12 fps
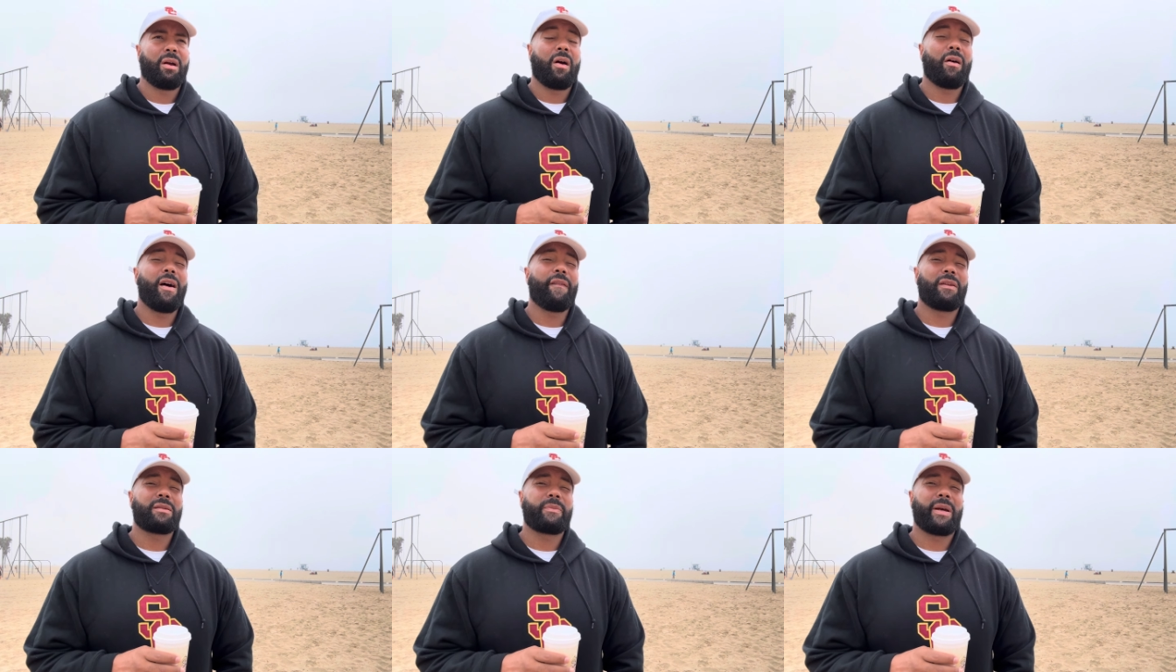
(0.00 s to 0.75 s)
Our
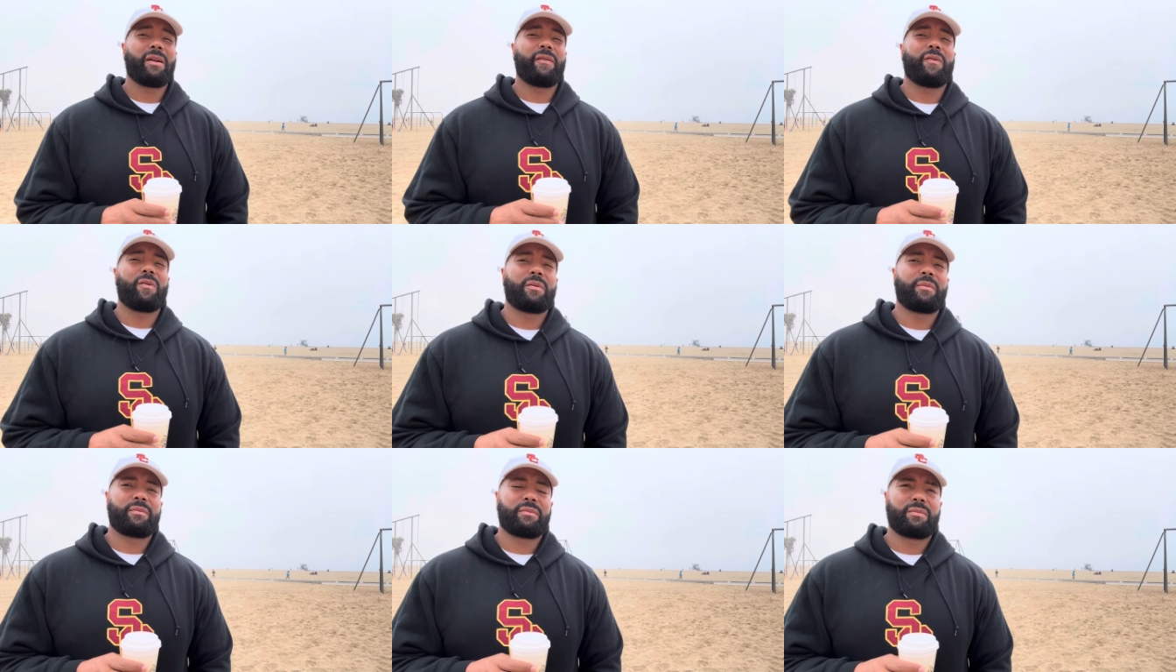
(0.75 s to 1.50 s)
athletes made up for them.
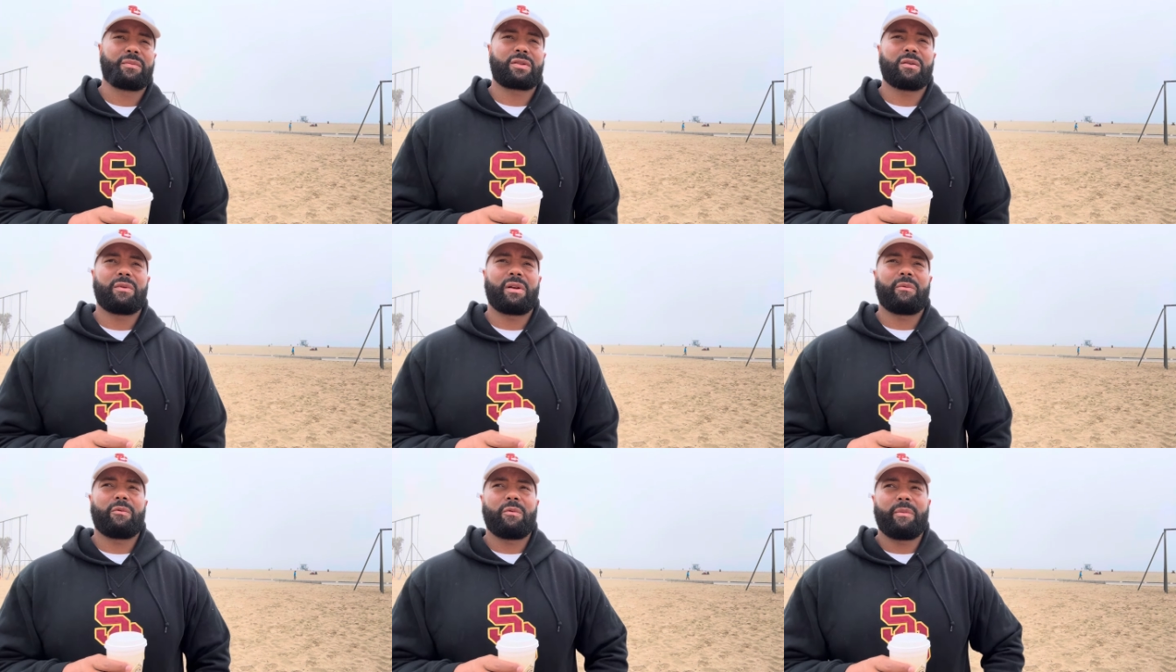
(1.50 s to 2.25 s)
So when
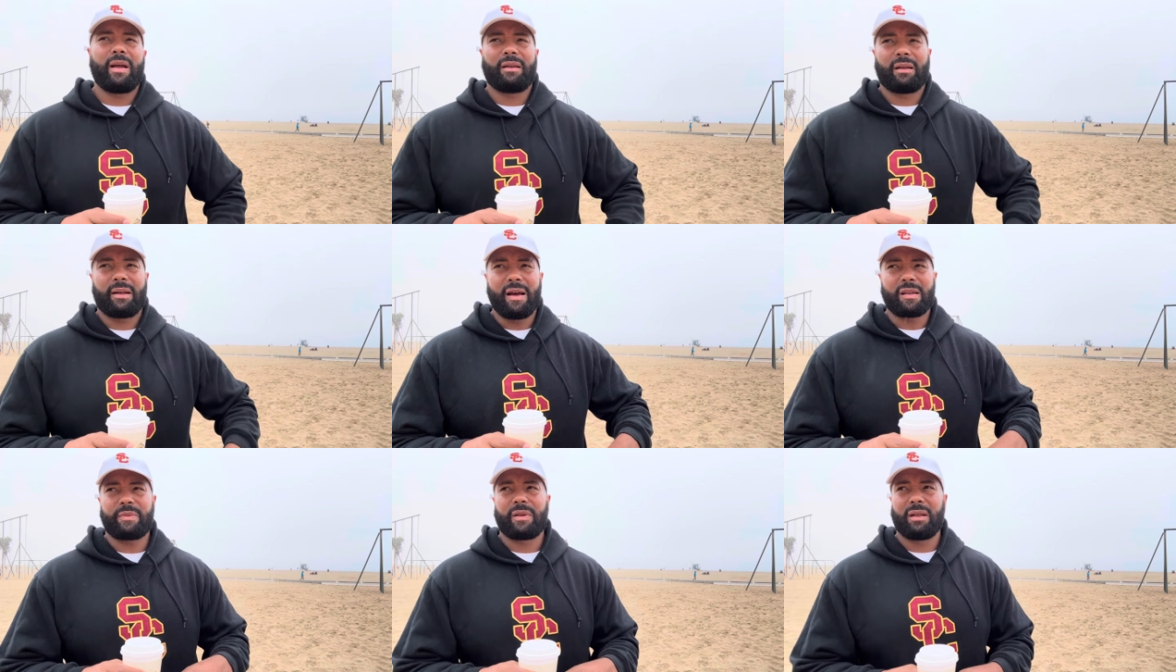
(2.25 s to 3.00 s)
we made the
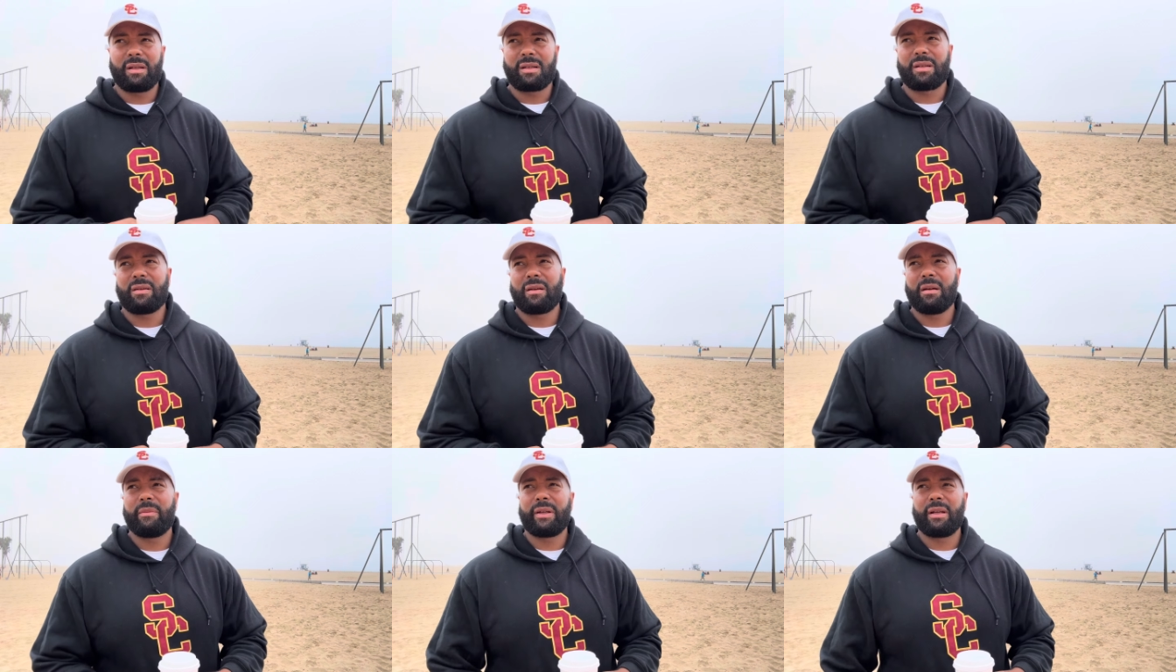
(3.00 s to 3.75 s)
announcement this year
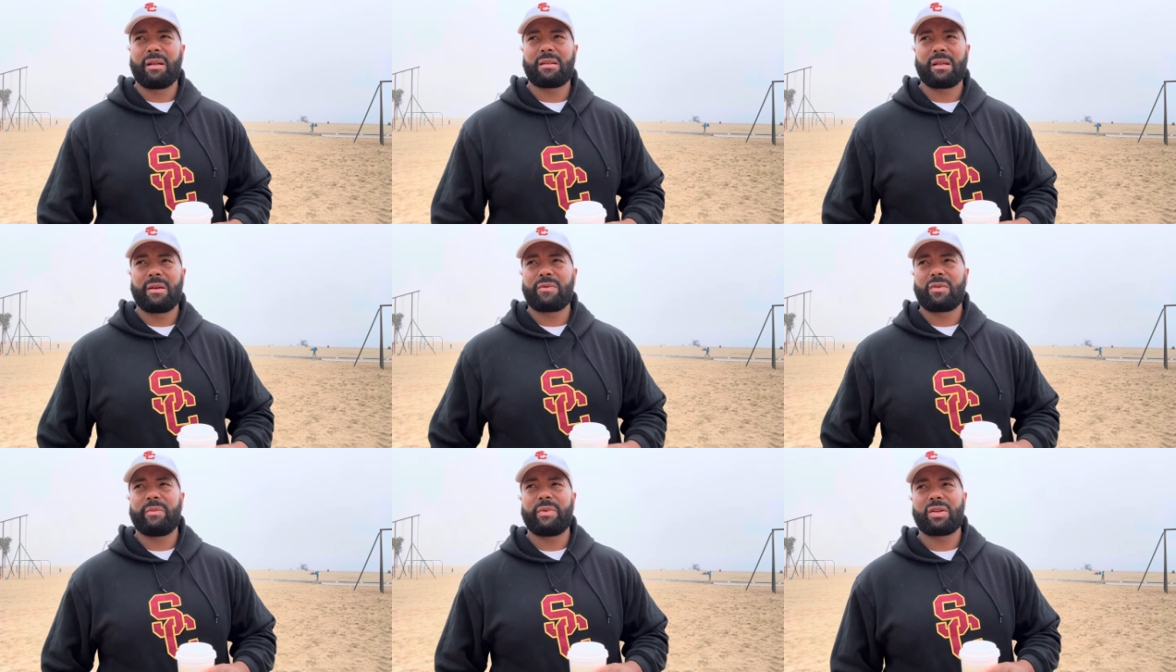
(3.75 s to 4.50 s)
coming in, so he was
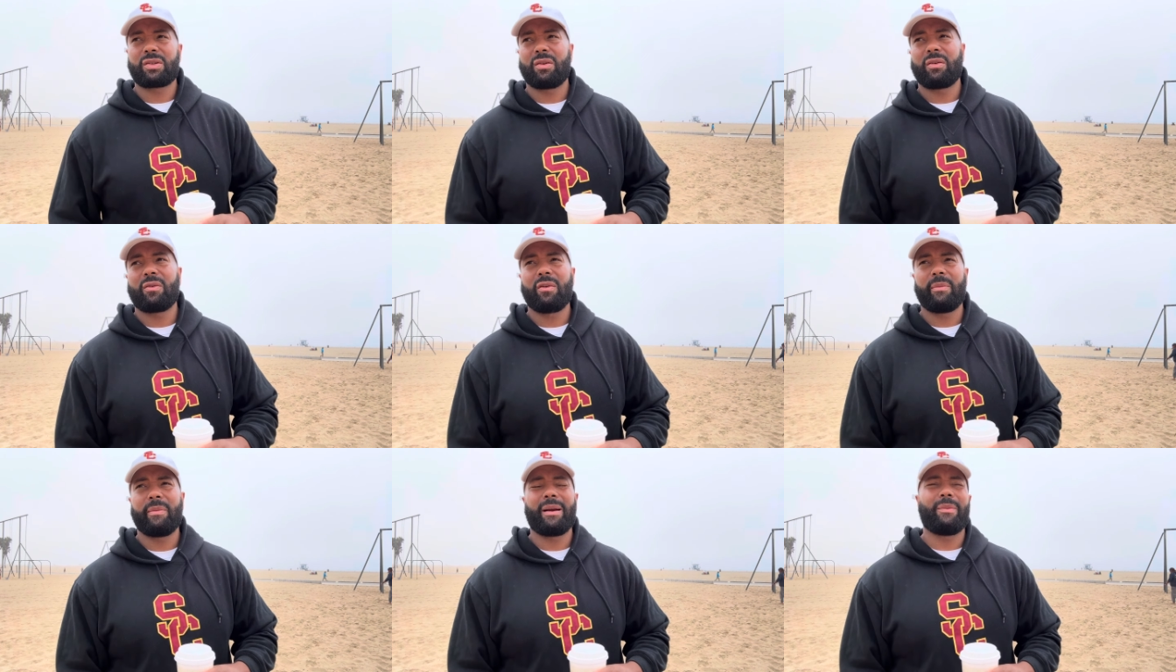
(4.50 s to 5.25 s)
going to be a starting
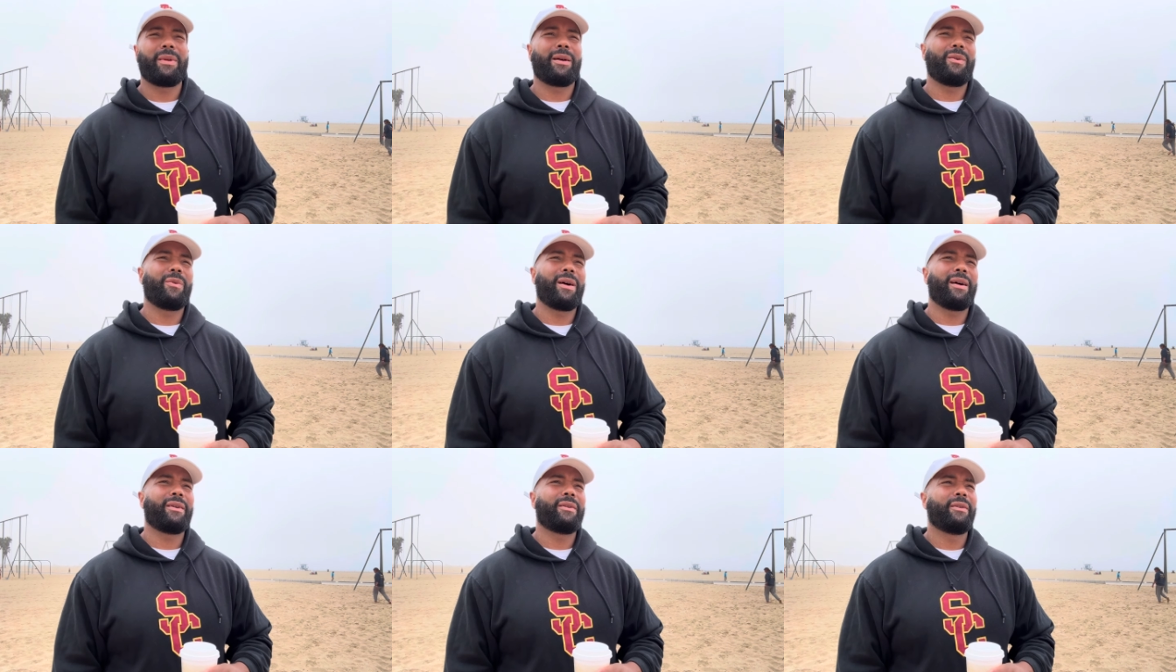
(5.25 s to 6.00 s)
quarterback, I'm like, oh wow.